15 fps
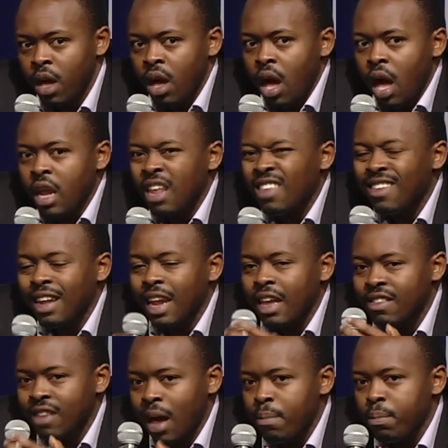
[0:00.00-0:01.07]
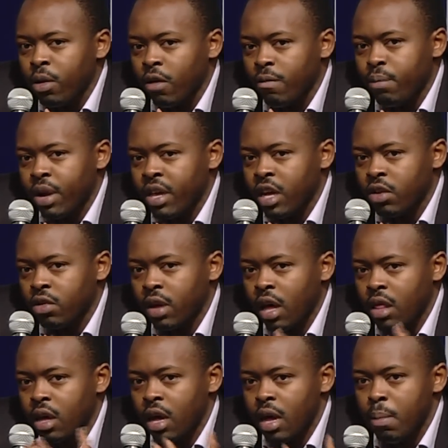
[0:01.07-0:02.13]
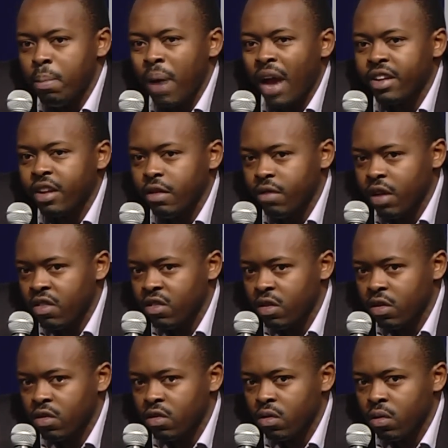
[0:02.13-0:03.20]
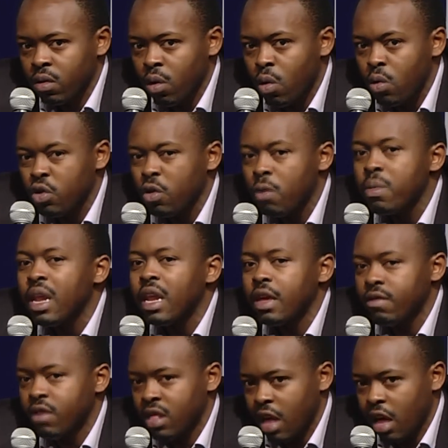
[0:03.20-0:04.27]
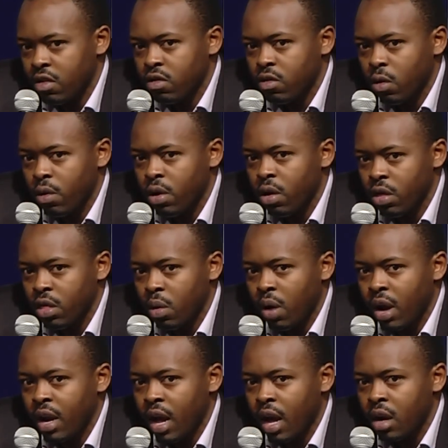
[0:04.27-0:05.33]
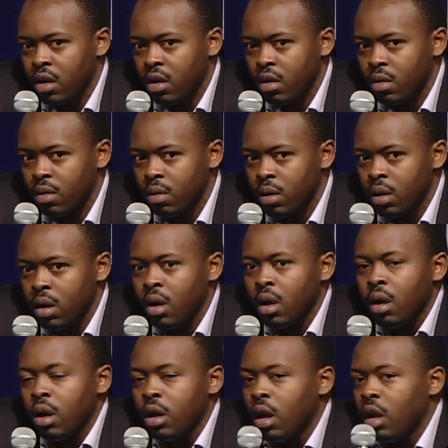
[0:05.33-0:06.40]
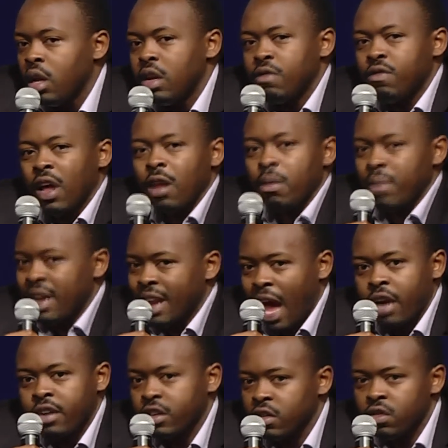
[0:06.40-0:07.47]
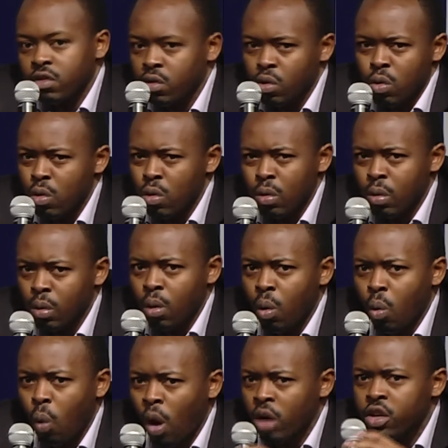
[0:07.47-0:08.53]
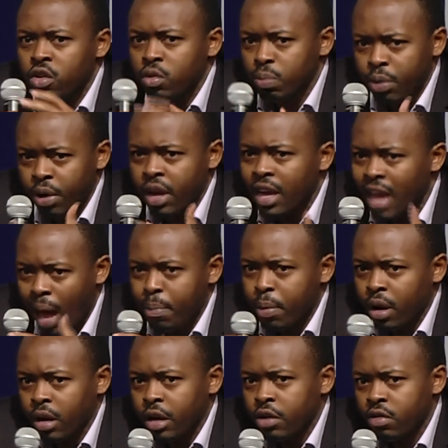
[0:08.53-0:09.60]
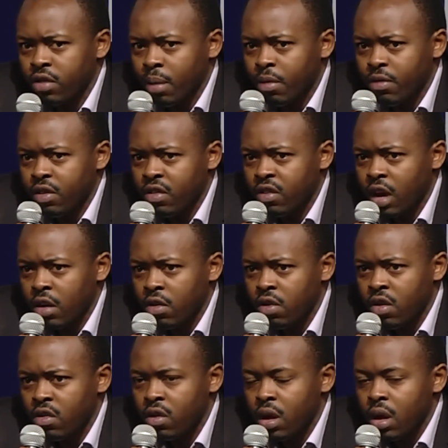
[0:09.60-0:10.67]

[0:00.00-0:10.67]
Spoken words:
And it's an example of bringing together impact investors who do believe in that story on the one hand, development actors who want to bring capital into some of these countries,